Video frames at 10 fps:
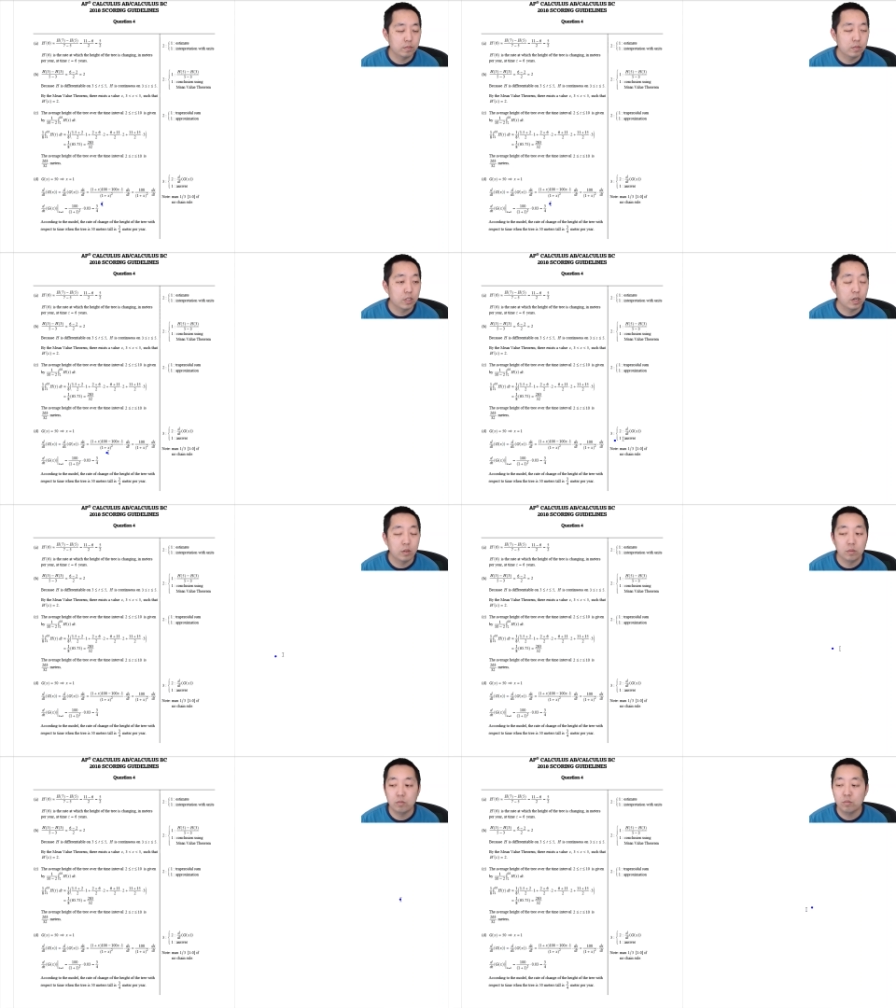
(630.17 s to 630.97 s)

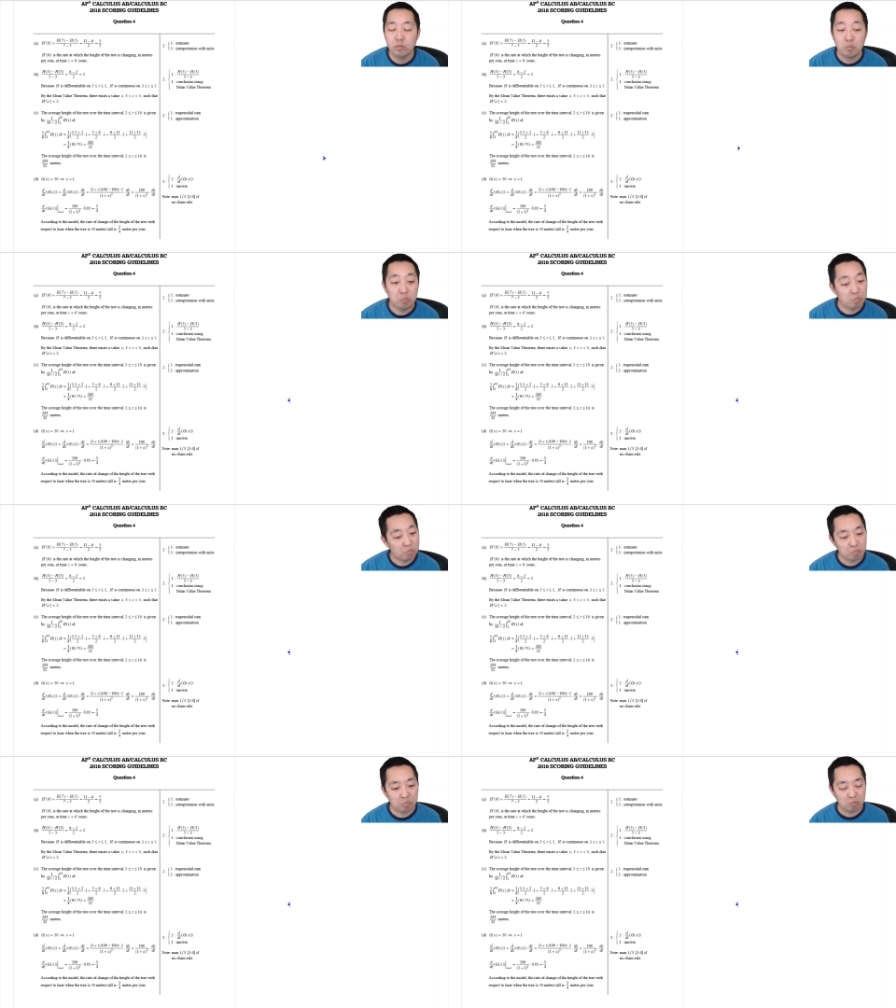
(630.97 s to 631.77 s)
So
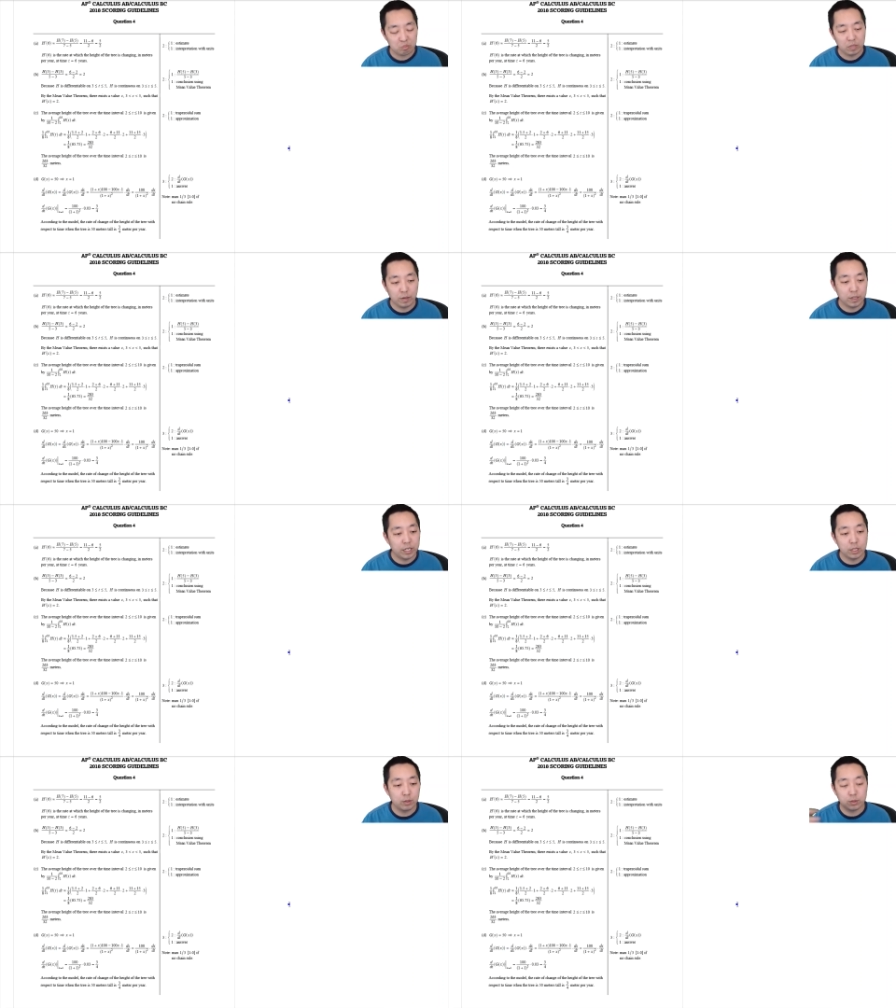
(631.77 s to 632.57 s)
everything
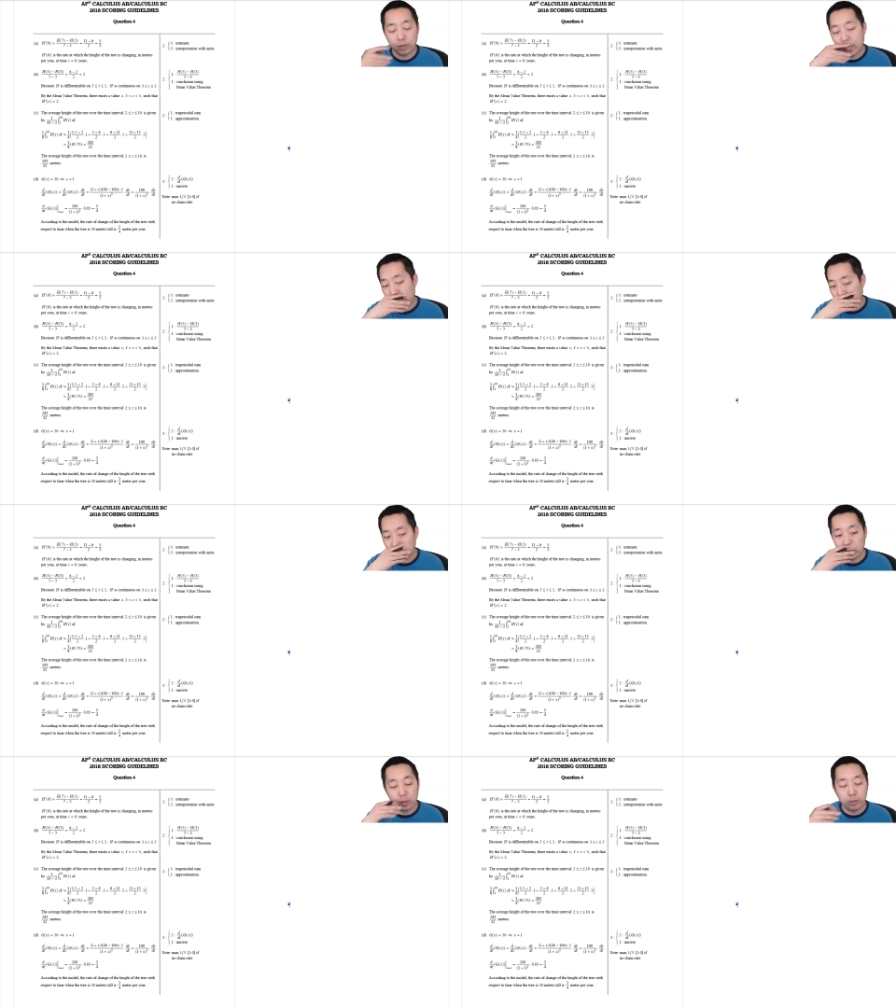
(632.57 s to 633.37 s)
else was right. I think I
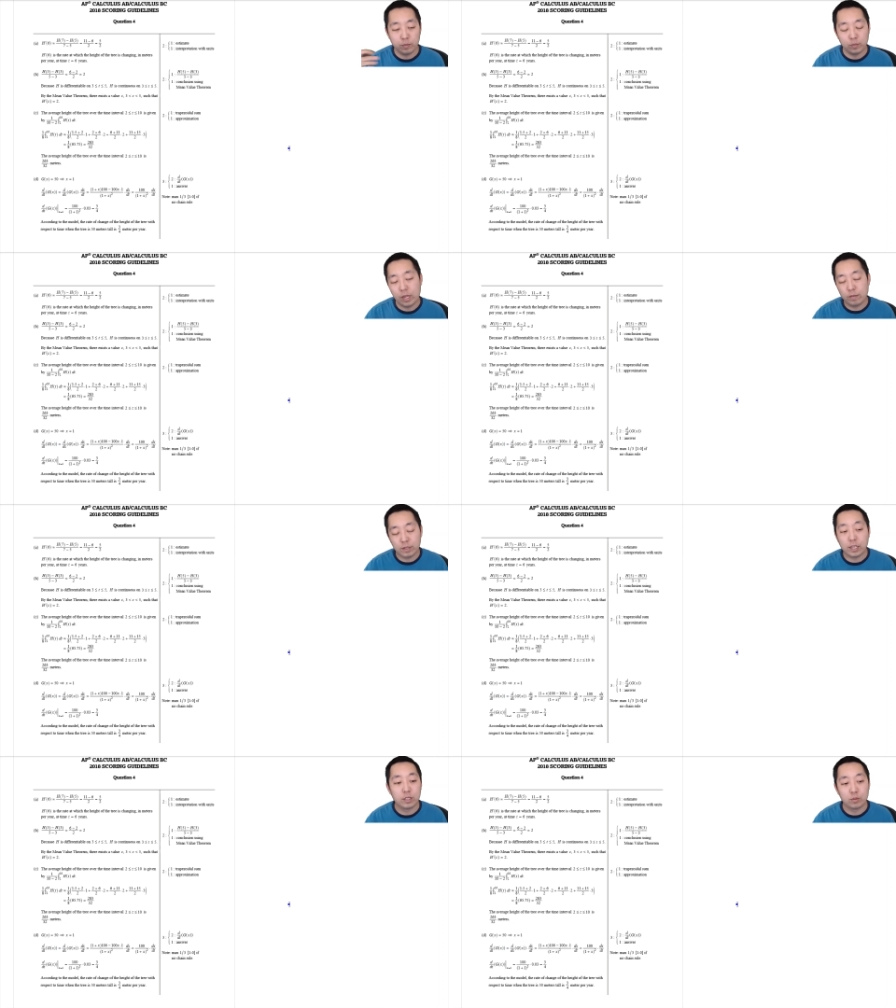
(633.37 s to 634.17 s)
did the,
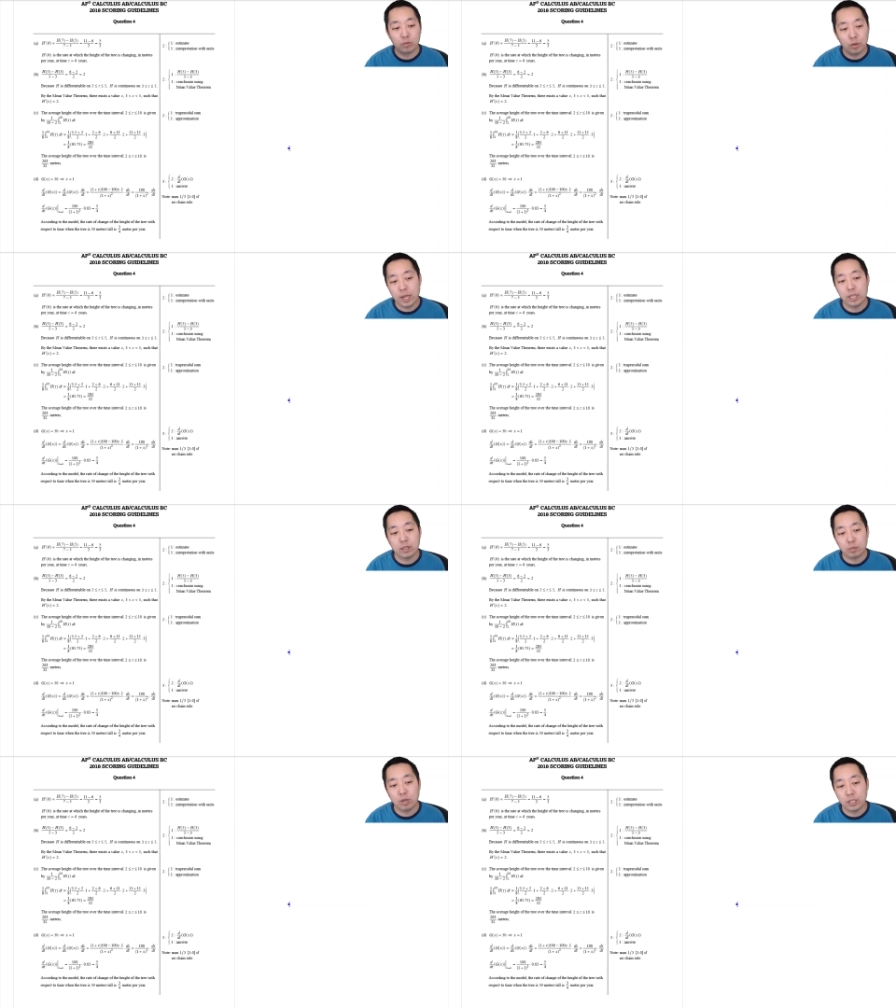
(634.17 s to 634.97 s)
everything else right, the
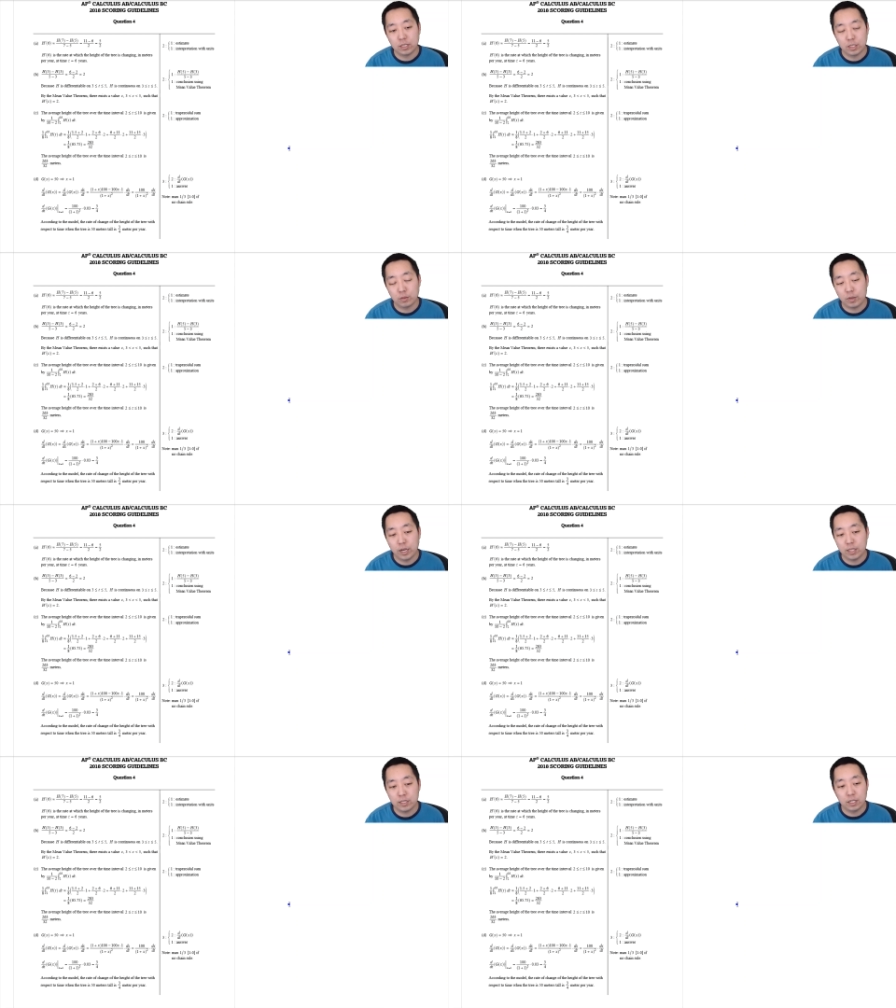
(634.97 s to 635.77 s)
process right.
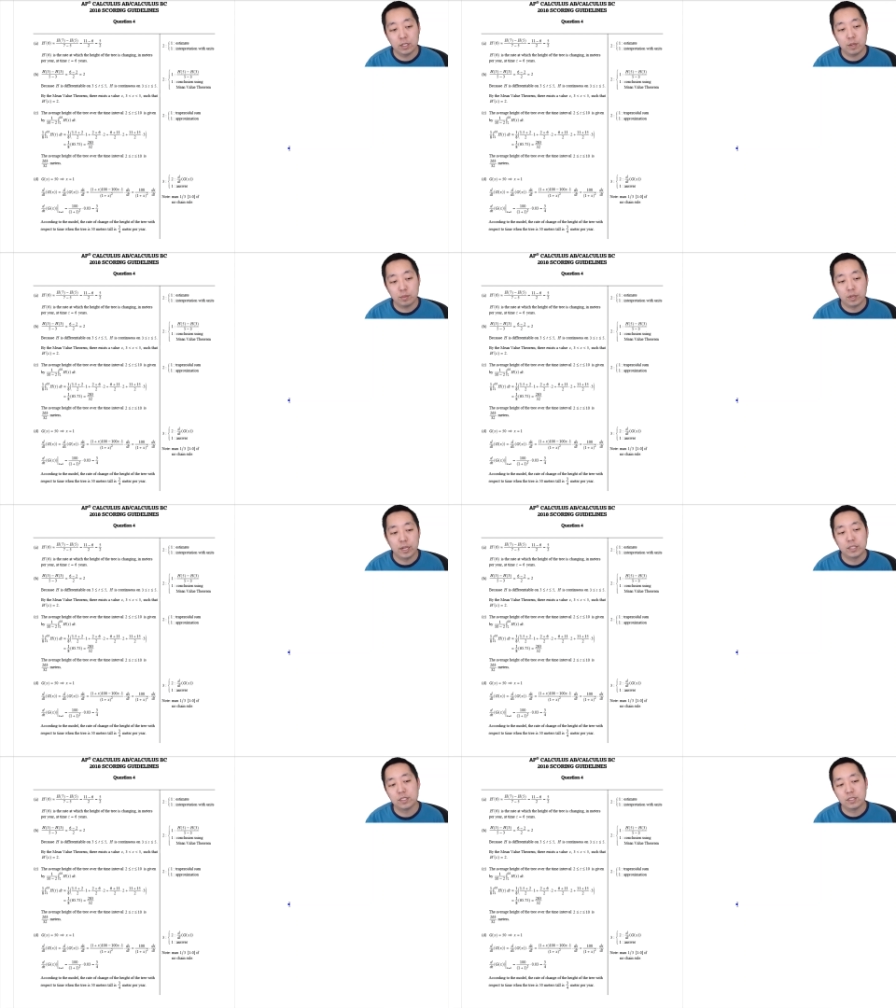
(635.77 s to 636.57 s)
I set it up
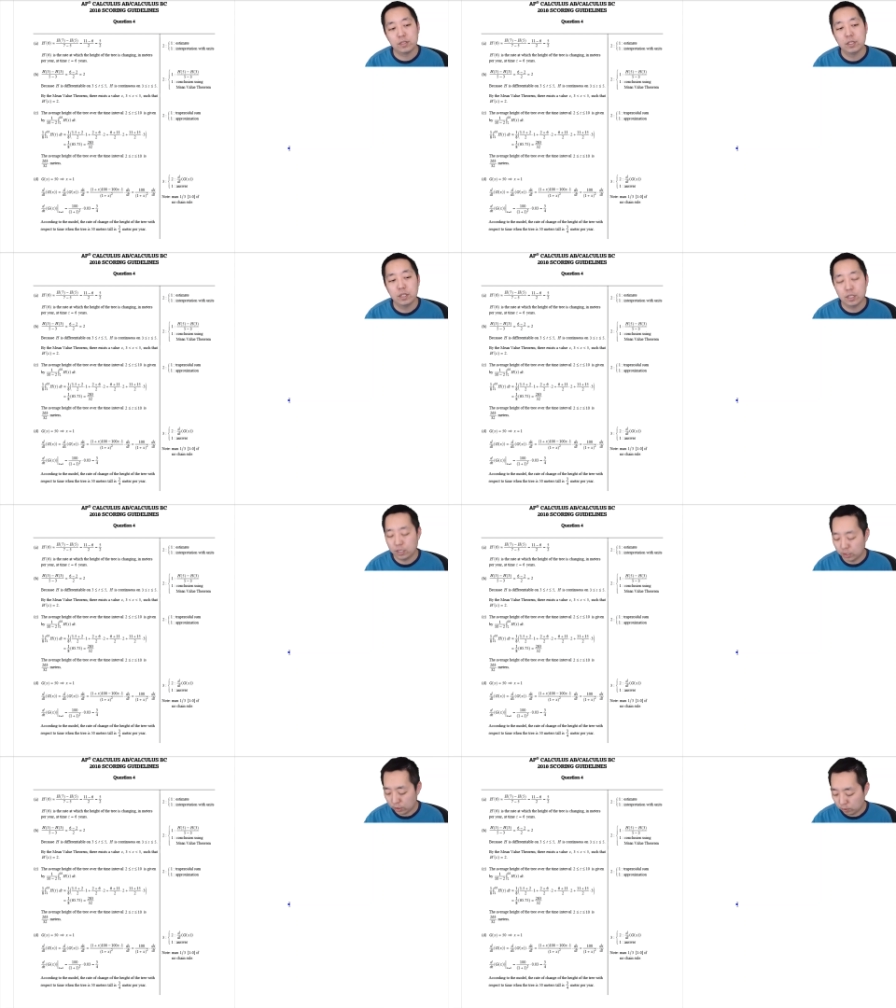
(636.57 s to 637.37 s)
right, just
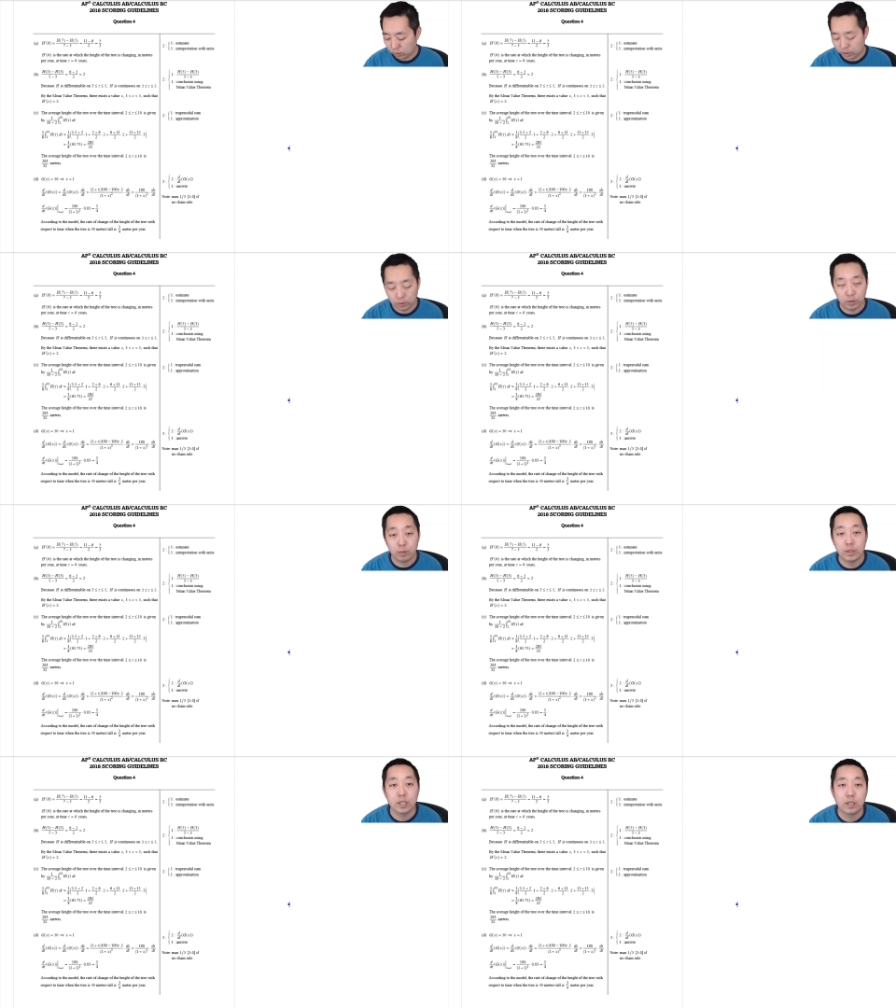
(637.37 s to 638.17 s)
couldn't complete the
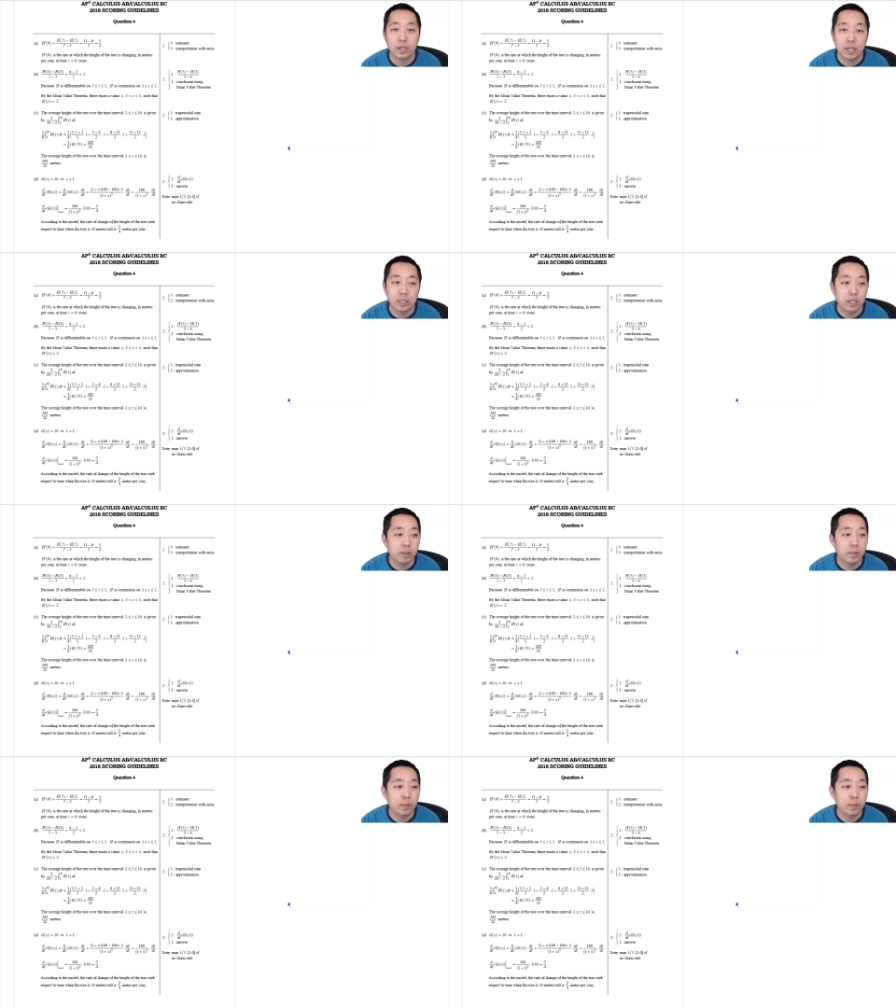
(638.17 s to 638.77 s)
arithmetic correctly.